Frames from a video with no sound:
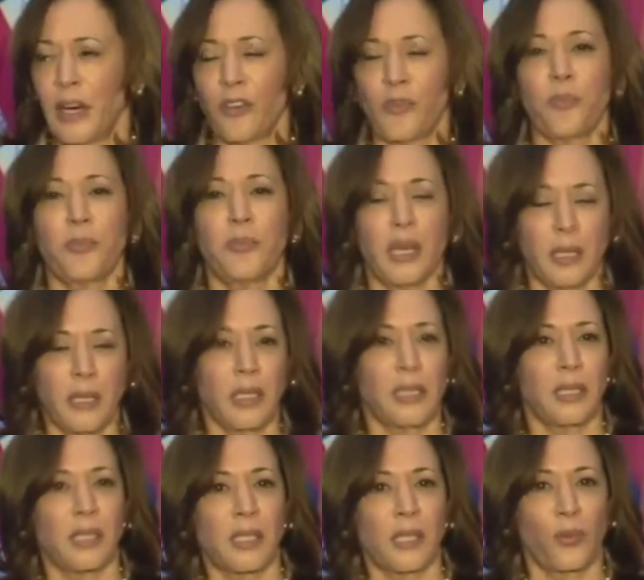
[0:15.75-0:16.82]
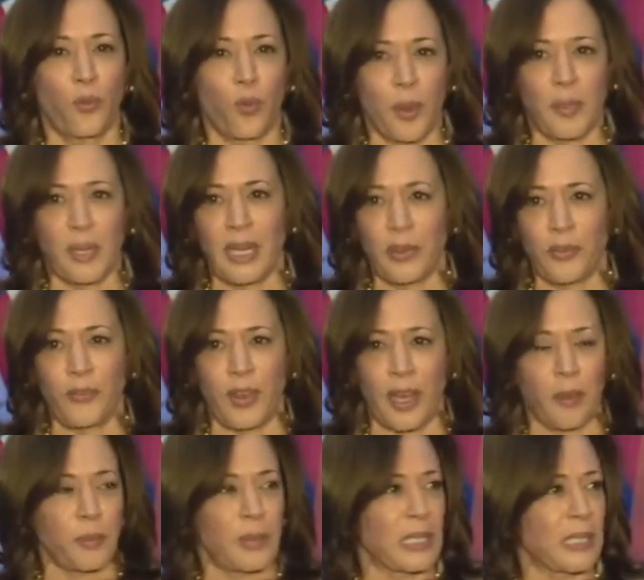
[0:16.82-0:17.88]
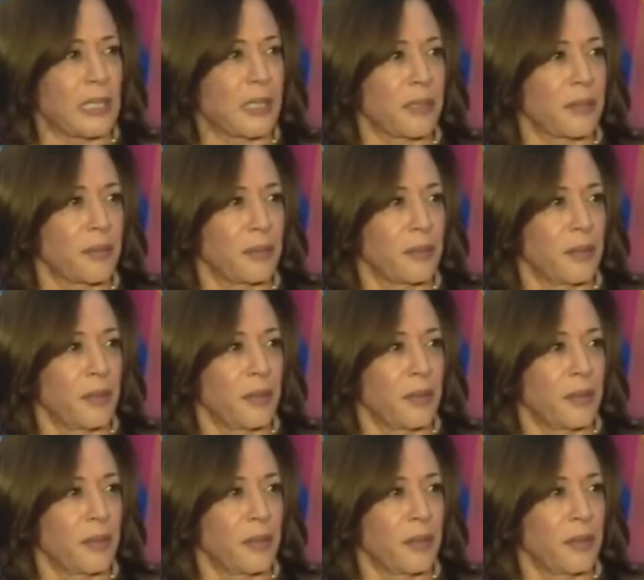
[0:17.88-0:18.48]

of millions of women and families.